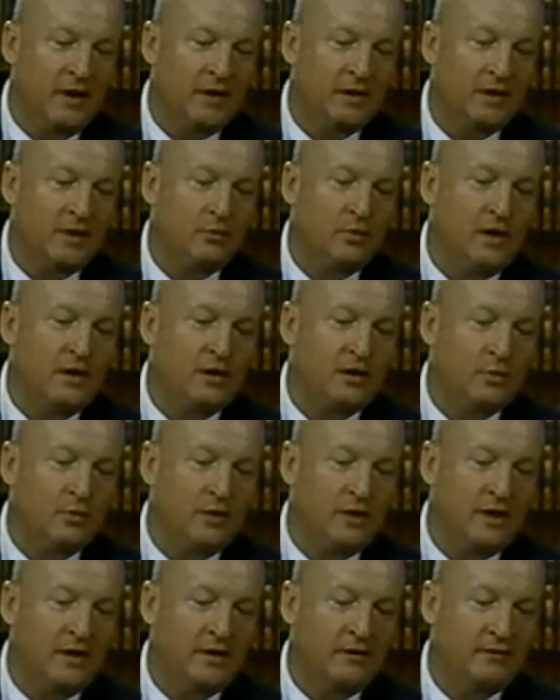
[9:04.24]
and a
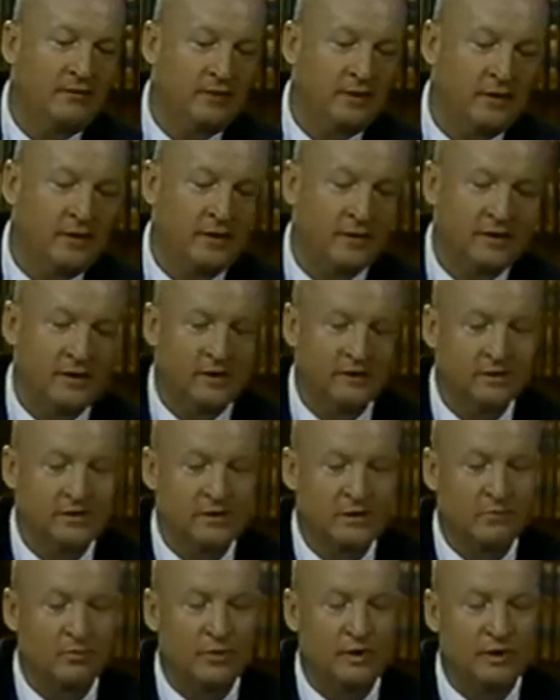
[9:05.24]
radio wave can
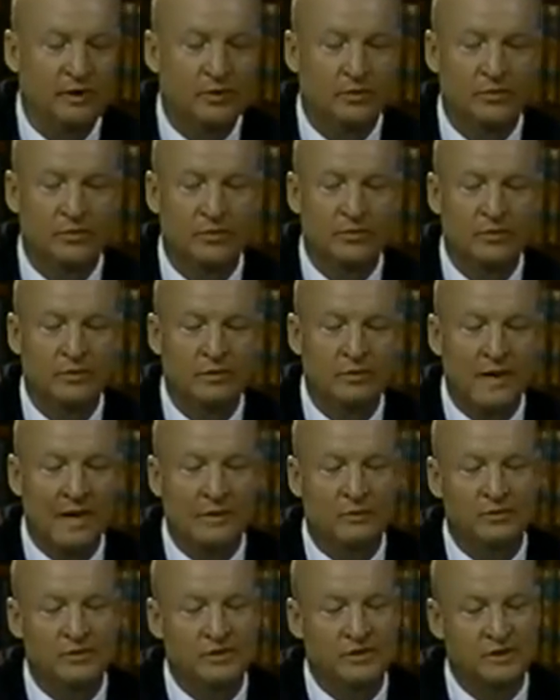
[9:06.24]
simply go through
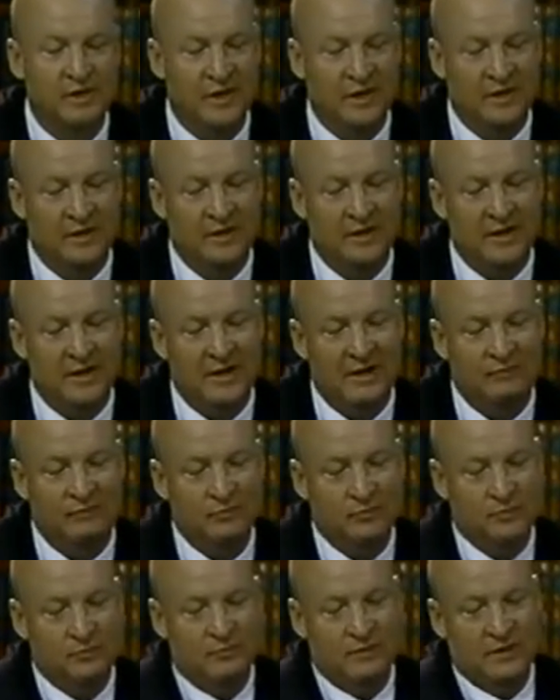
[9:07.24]
our skin
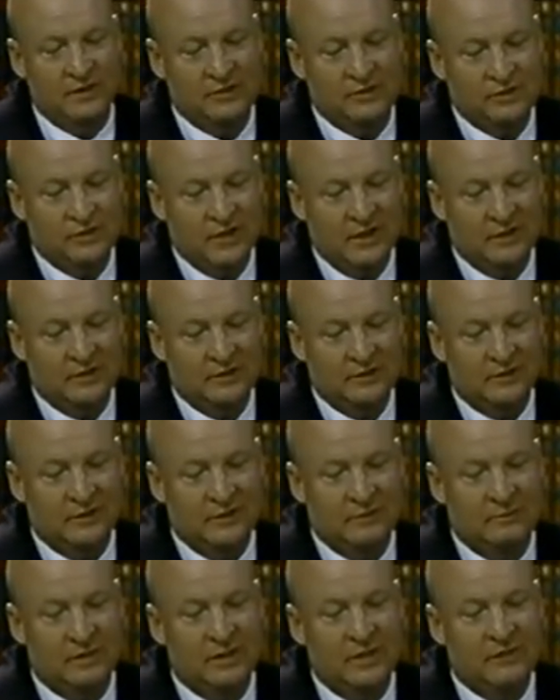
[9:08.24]
after it's been injected
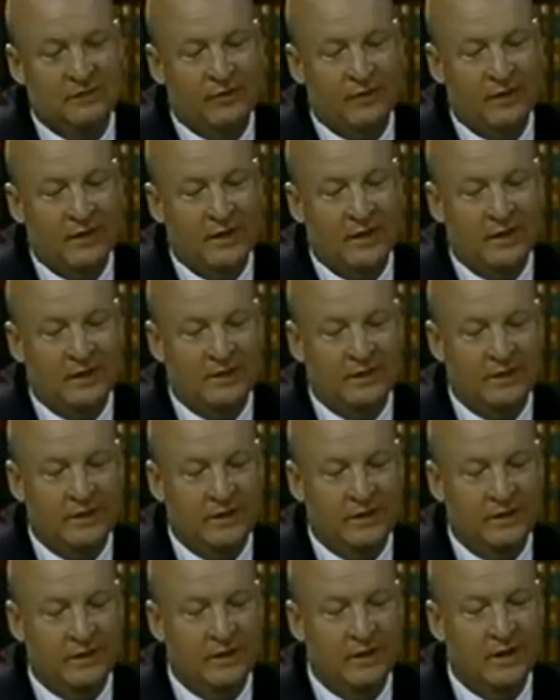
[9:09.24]
in the meat of our hand
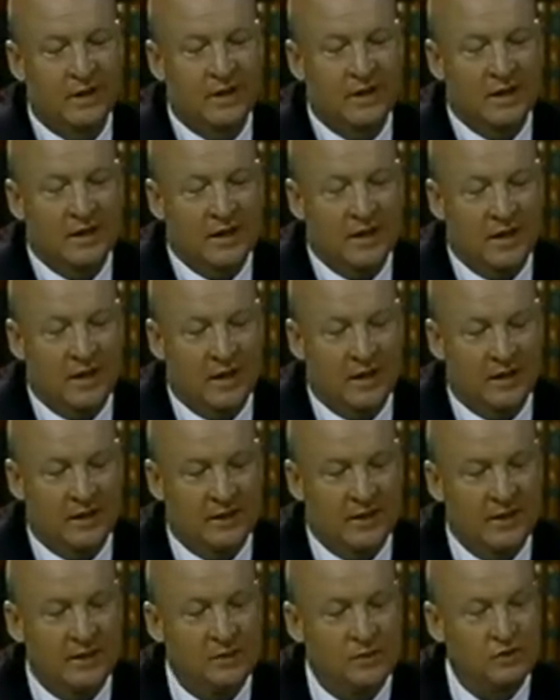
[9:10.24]
here
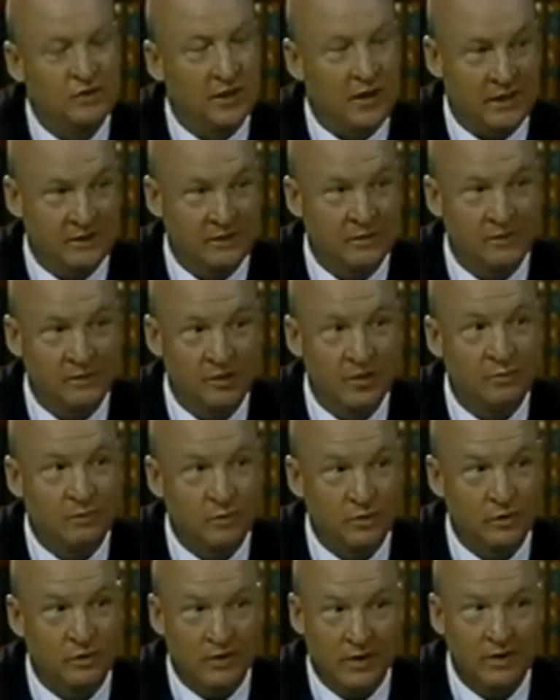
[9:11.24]
and energize the
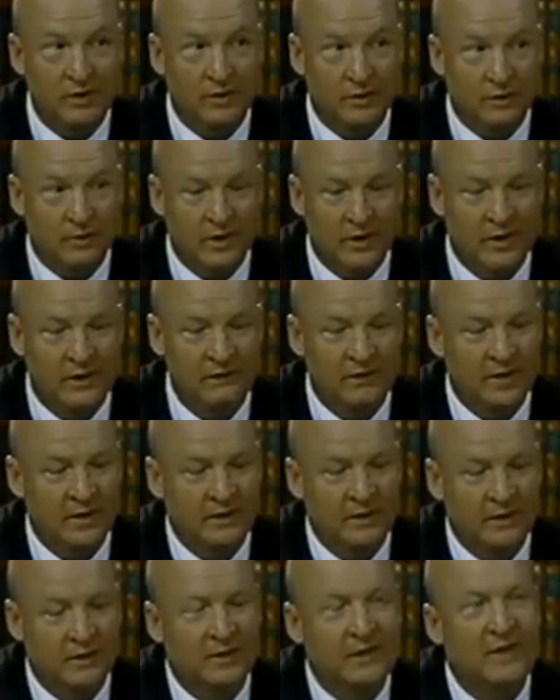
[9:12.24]
chip with a radio wave,
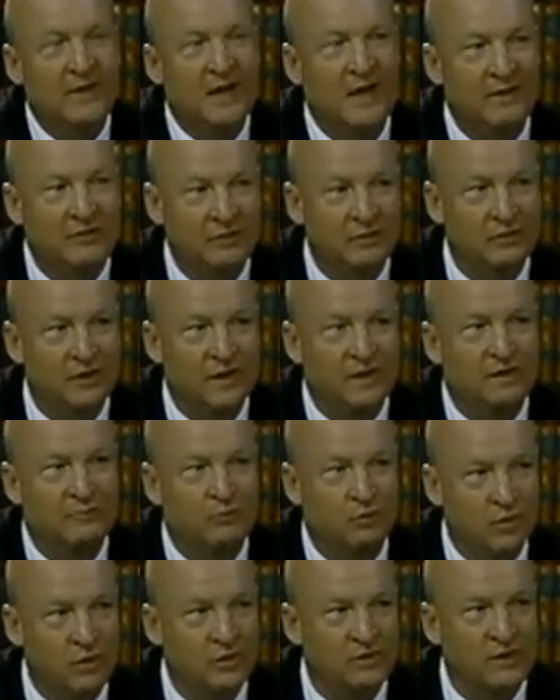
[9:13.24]
and after that
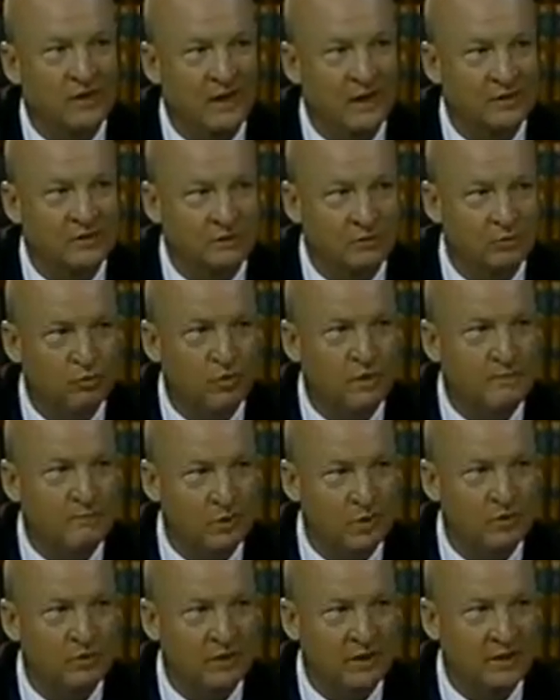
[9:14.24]
it broadcasts a
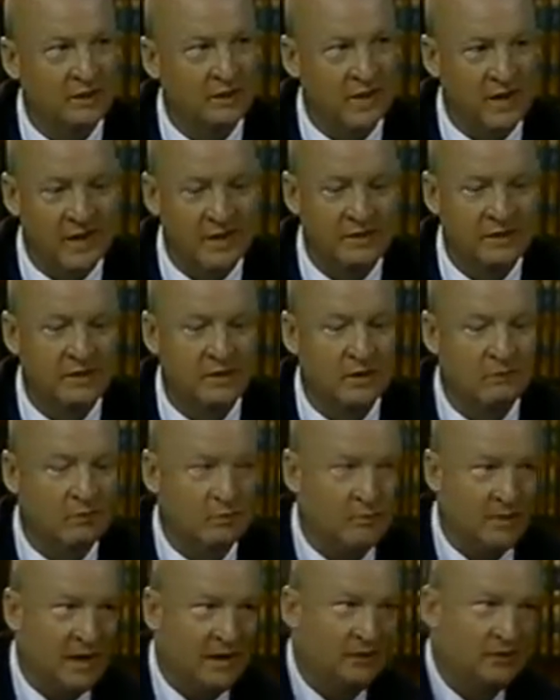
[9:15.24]
pre-burned in ID
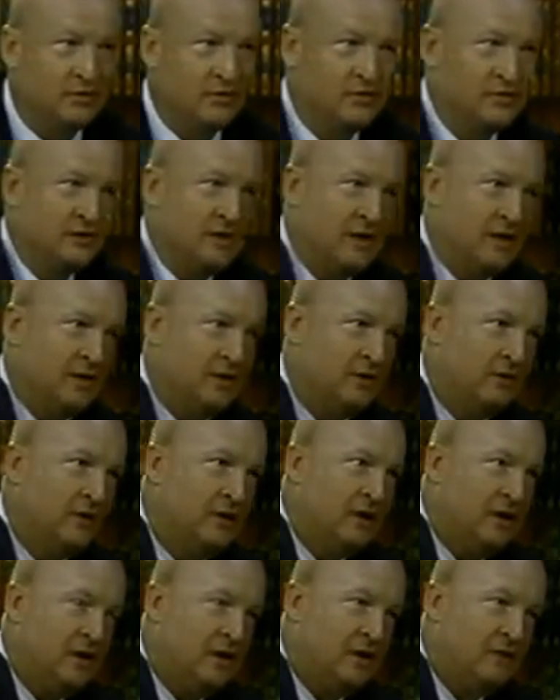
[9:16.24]
number back to the scanner.
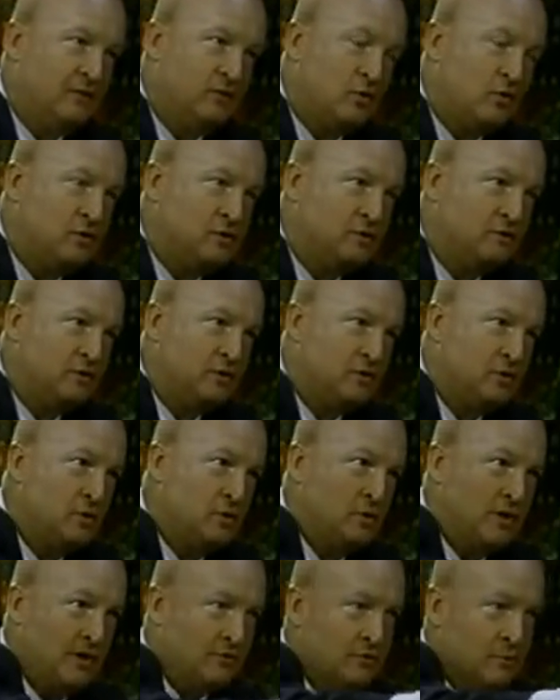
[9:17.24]
And of course, if you
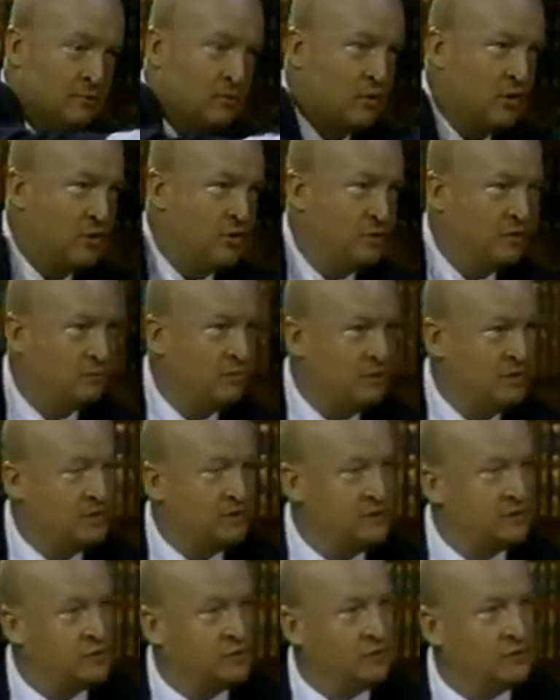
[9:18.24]
don't have the mark of the
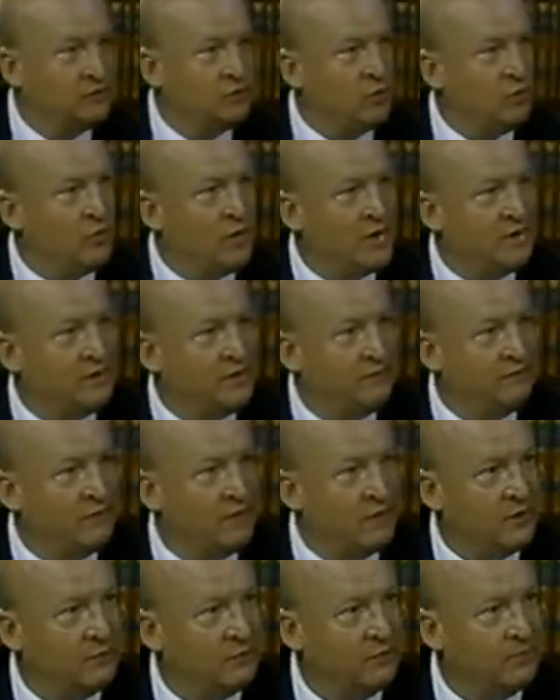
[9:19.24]
beast, it says no ID
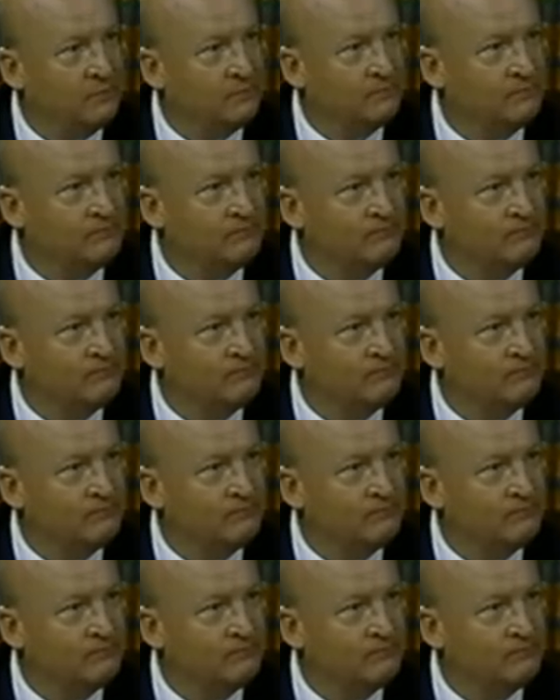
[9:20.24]
found.